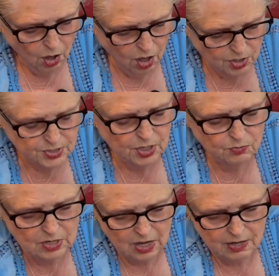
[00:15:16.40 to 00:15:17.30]
Also
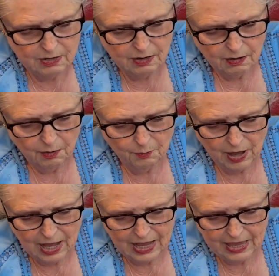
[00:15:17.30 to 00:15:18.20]
done
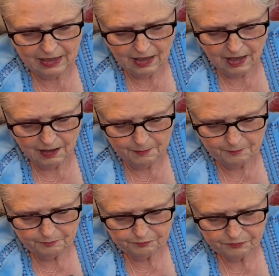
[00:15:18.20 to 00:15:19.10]
by
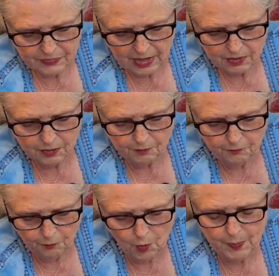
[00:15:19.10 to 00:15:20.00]
the
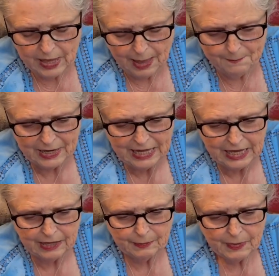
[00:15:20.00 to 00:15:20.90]
4 p.m.
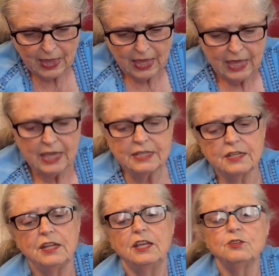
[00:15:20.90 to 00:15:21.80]
media is
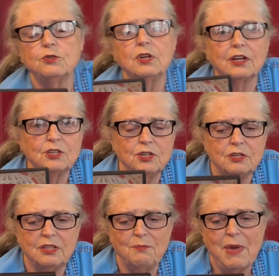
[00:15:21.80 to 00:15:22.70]
an introduction
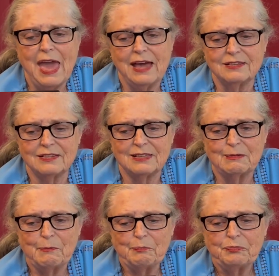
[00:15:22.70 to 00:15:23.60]
to the Mass.
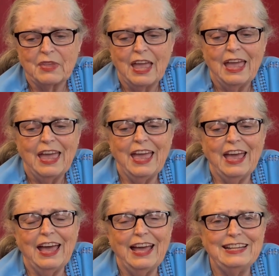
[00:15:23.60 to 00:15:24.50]

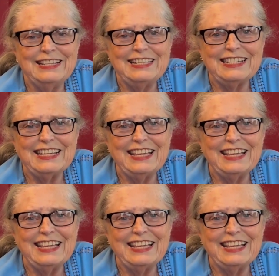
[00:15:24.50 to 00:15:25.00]
And